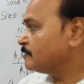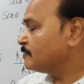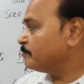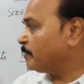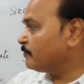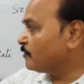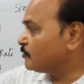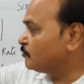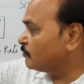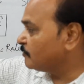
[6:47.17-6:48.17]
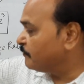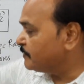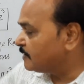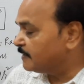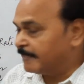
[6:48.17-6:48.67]
by virtue of the
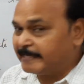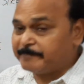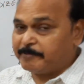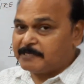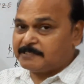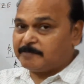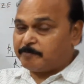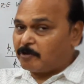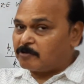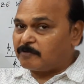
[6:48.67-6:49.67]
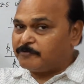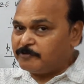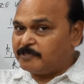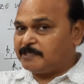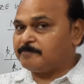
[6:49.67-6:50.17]
fission taking place in a block of
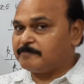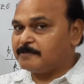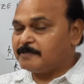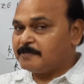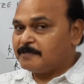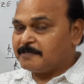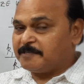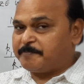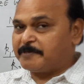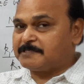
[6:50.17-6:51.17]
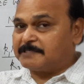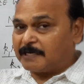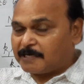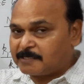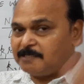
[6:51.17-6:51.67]
uranium depends
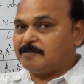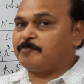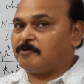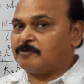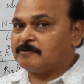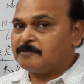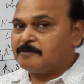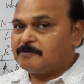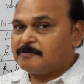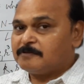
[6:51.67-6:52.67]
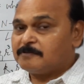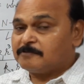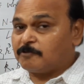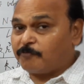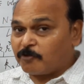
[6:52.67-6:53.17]
directly upon
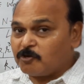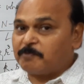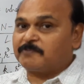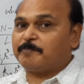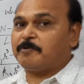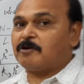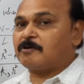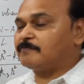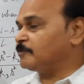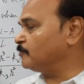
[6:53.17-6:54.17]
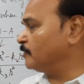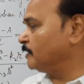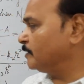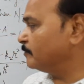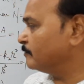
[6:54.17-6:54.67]
the volume of the block of the
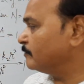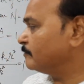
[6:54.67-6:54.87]
uranium.